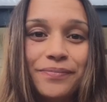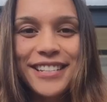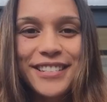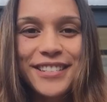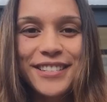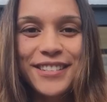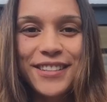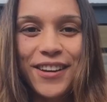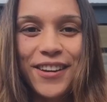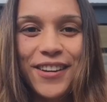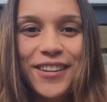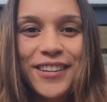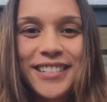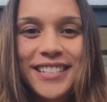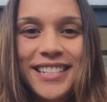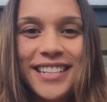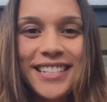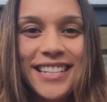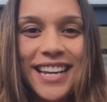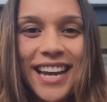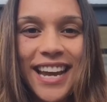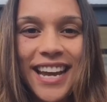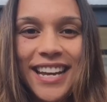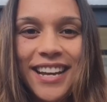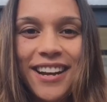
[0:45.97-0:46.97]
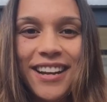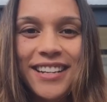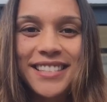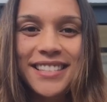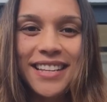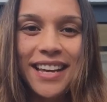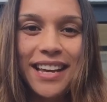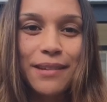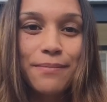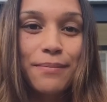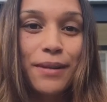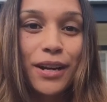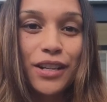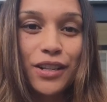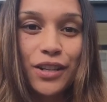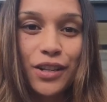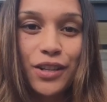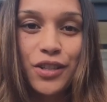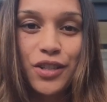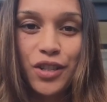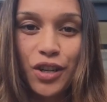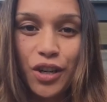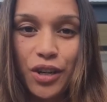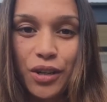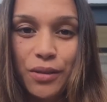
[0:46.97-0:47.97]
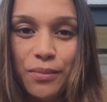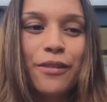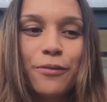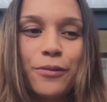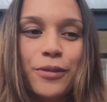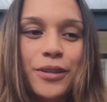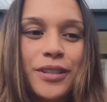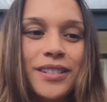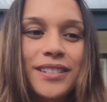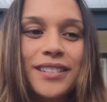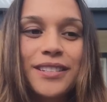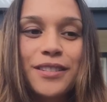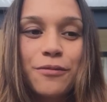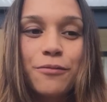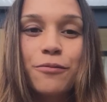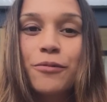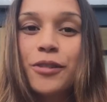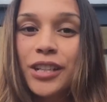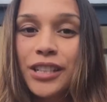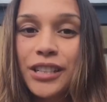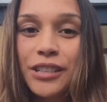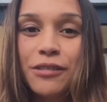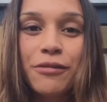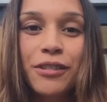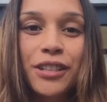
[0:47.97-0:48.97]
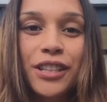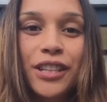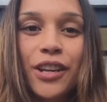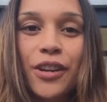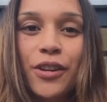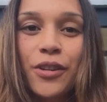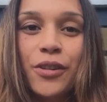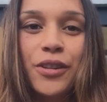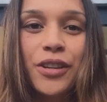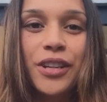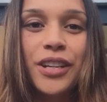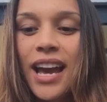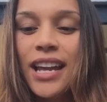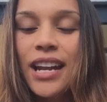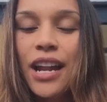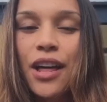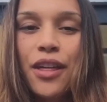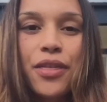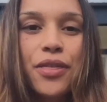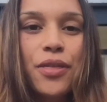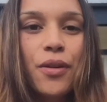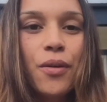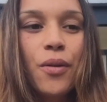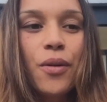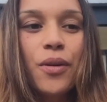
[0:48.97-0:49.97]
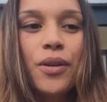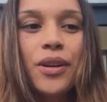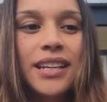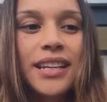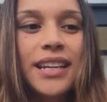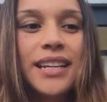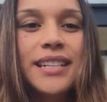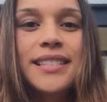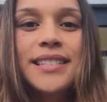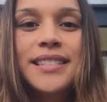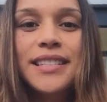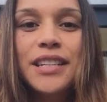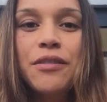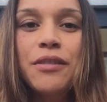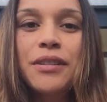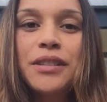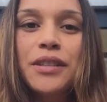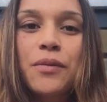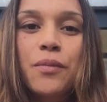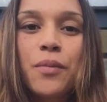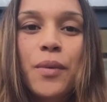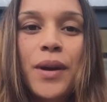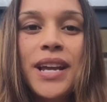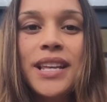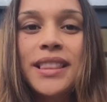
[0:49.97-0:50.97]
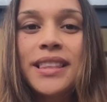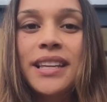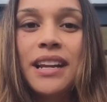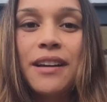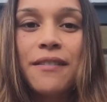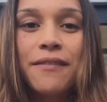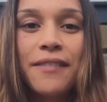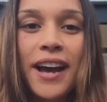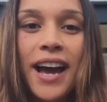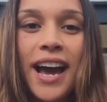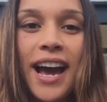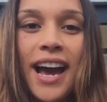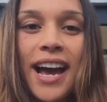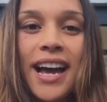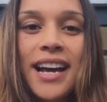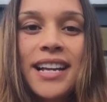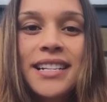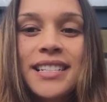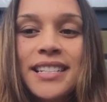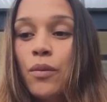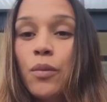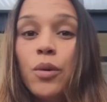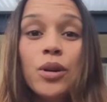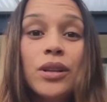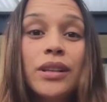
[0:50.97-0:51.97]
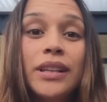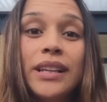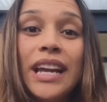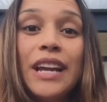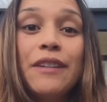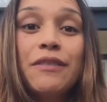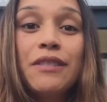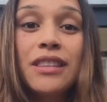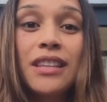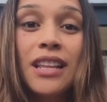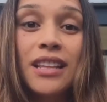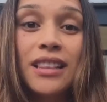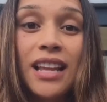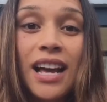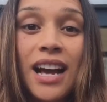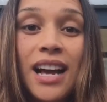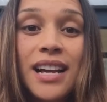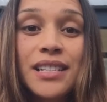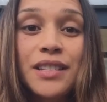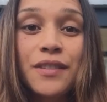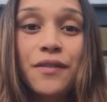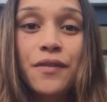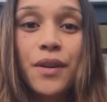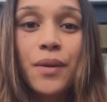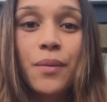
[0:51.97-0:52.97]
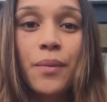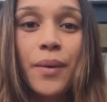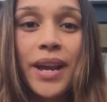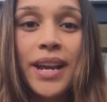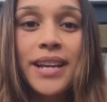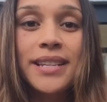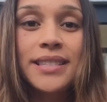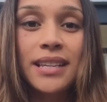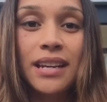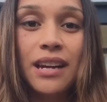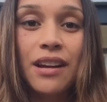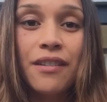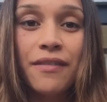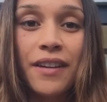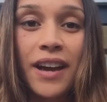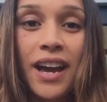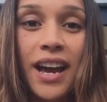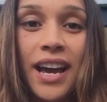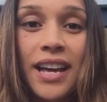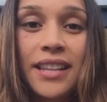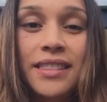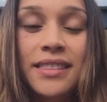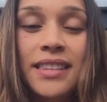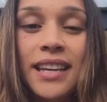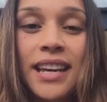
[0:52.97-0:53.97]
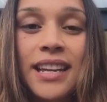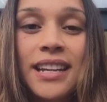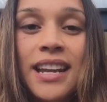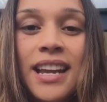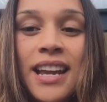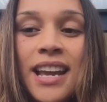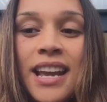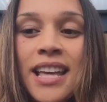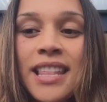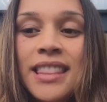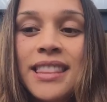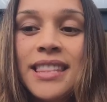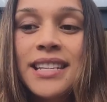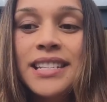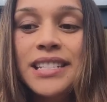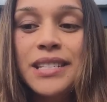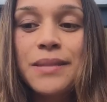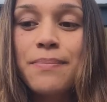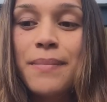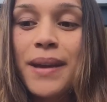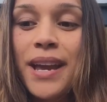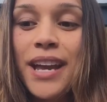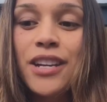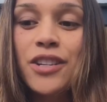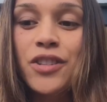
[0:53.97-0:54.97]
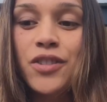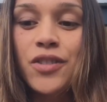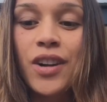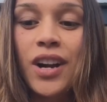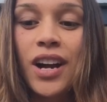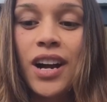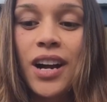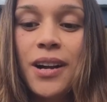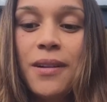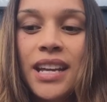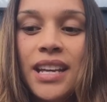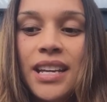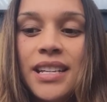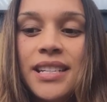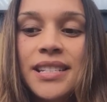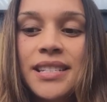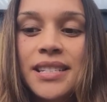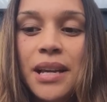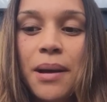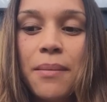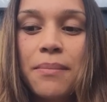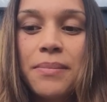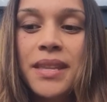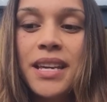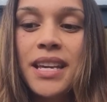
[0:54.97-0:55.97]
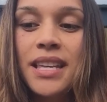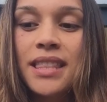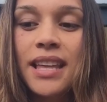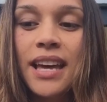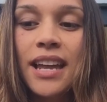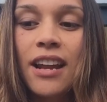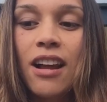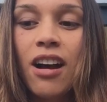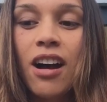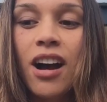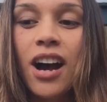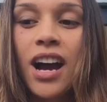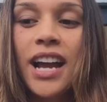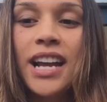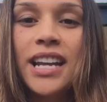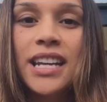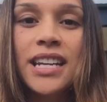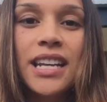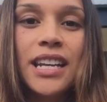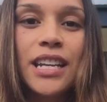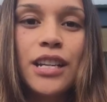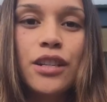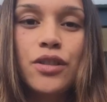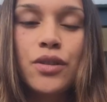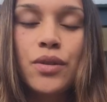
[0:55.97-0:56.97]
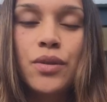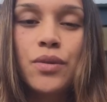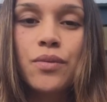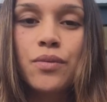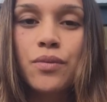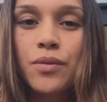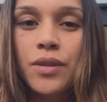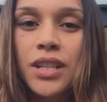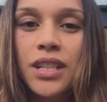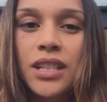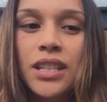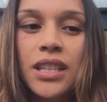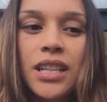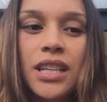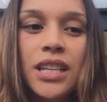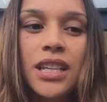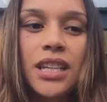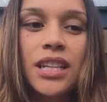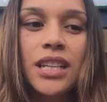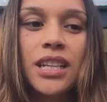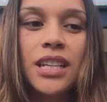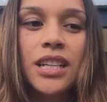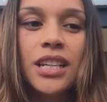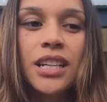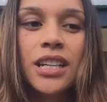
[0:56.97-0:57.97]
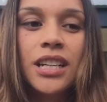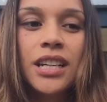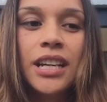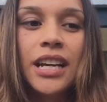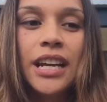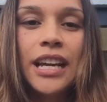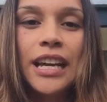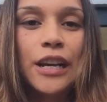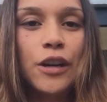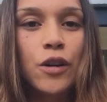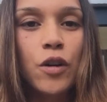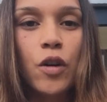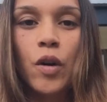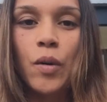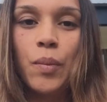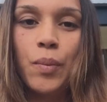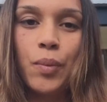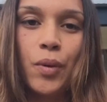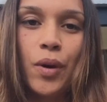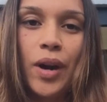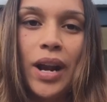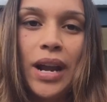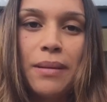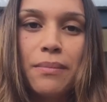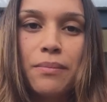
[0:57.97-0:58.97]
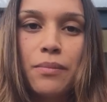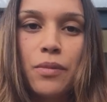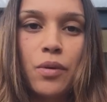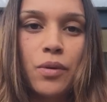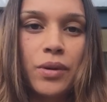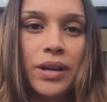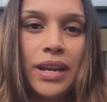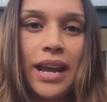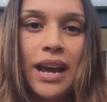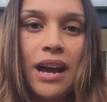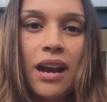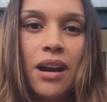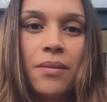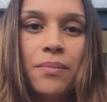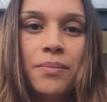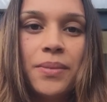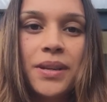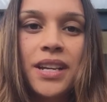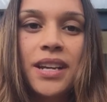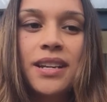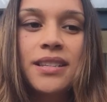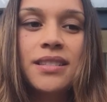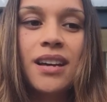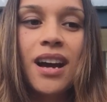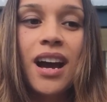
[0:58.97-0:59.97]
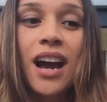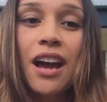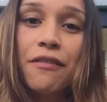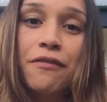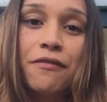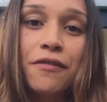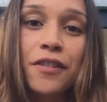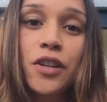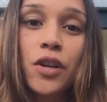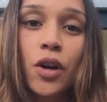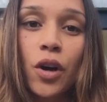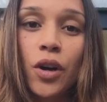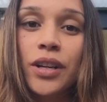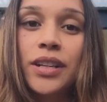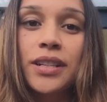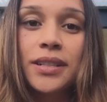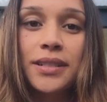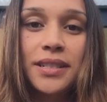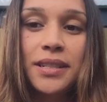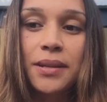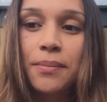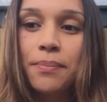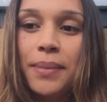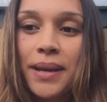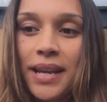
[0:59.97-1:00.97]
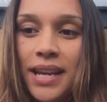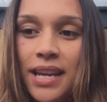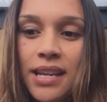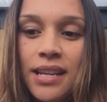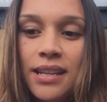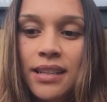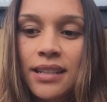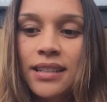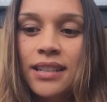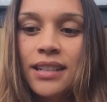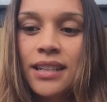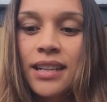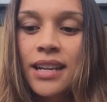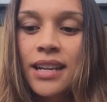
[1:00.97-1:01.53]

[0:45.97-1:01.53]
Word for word: So today I started my new job. It was really, really good. And I thought, considering the week that I've had, well, even the last few weeks that I've had, that this mantra is something that I need to really incorporate more now because I've forgotten to be